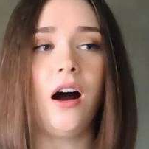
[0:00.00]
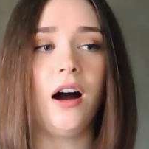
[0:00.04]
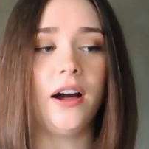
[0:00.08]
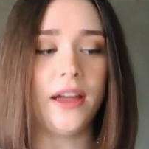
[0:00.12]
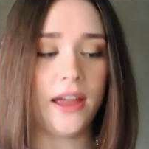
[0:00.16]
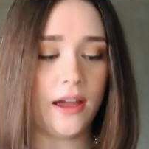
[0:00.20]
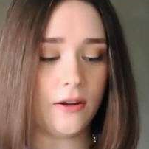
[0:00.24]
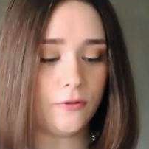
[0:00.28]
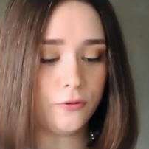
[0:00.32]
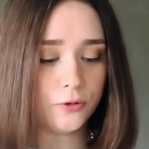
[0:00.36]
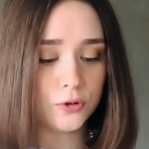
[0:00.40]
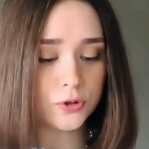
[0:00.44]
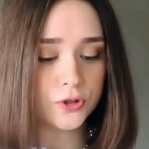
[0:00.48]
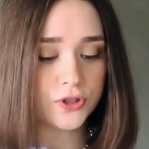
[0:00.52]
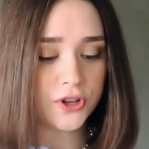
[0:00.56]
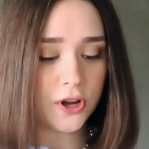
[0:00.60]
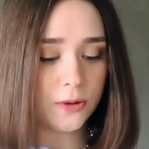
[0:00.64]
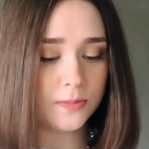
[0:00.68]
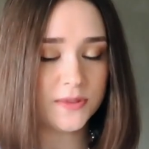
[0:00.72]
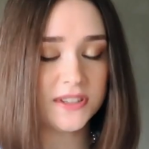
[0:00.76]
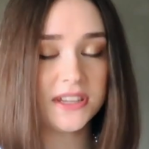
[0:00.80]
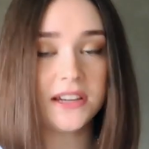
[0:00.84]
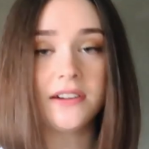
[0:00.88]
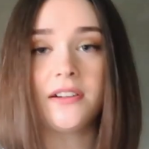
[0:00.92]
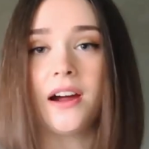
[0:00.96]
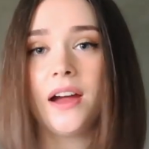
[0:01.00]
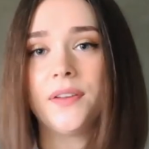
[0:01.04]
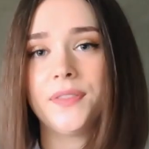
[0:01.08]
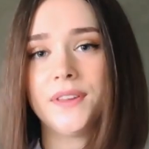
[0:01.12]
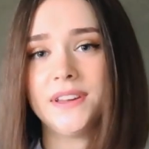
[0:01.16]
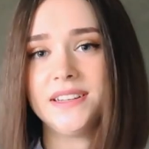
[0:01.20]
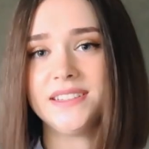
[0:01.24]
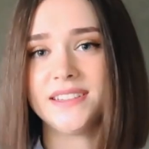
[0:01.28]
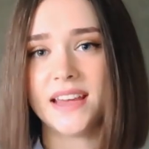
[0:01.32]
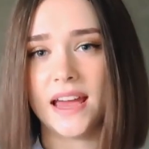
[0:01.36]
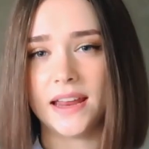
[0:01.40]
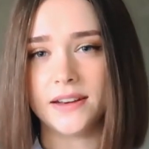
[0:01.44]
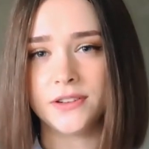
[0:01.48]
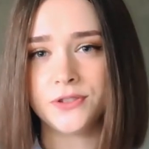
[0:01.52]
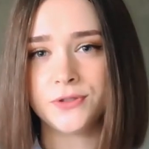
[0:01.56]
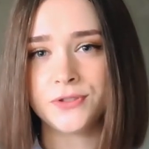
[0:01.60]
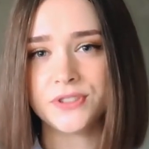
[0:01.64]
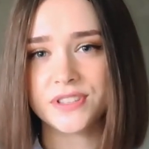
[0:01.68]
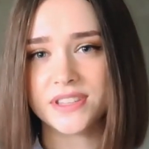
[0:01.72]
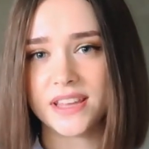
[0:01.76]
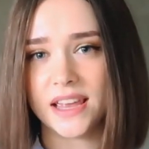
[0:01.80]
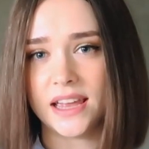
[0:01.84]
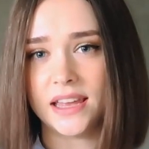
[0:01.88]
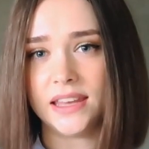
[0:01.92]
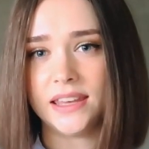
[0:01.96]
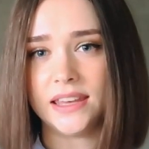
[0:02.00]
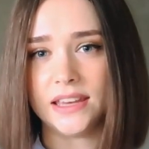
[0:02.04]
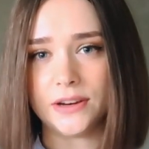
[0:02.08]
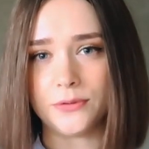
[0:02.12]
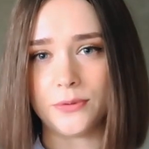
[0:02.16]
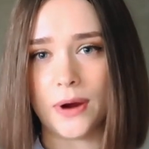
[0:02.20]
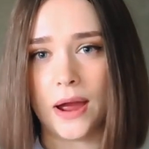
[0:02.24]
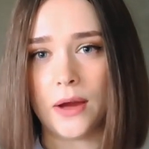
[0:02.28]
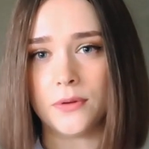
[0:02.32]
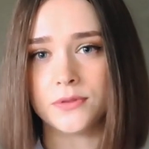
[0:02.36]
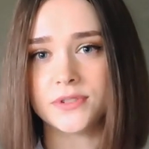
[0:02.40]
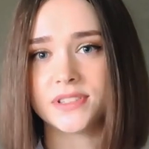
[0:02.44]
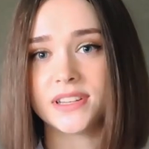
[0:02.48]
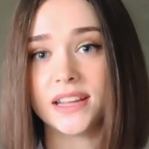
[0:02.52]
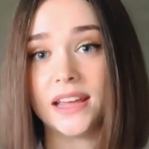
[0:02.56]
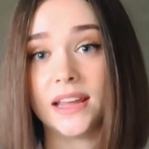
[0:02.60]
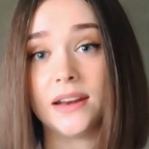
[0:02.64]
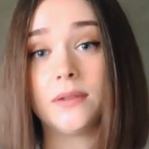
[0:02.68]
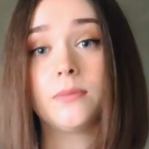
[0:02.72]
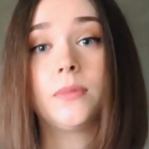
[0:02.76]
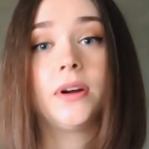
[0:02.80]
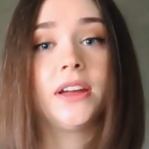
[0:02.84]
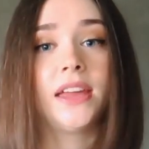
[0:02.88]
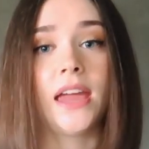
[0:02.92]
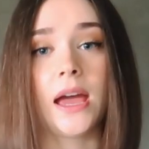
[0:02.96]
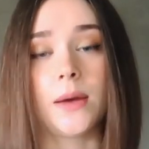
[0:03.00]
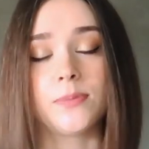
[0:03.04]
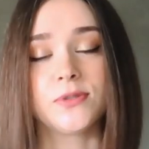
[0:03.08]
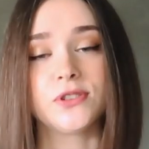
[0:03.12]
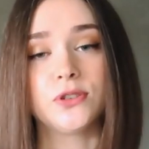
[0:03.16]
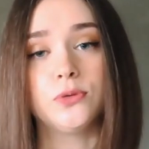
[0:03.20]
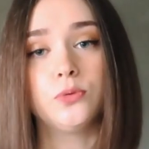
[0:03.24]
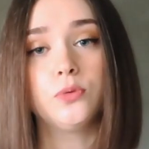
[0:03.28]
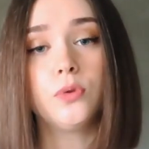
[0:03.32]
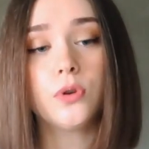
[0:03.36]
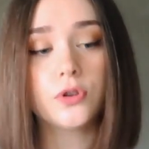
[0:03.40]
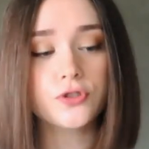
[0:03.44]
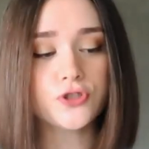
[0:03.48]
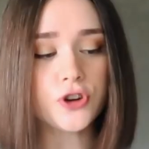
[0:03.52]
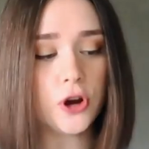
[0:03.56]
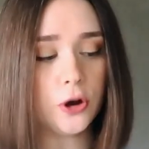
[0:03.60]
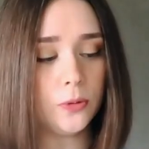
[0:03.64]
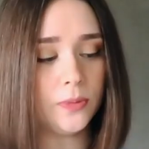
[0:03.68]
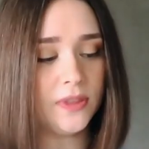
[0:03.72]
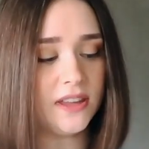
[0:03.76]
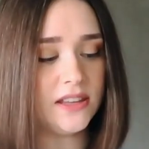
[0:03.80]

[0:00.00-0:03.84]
I have 4 tops here and they tend to stay year round in my capsule wardrobe.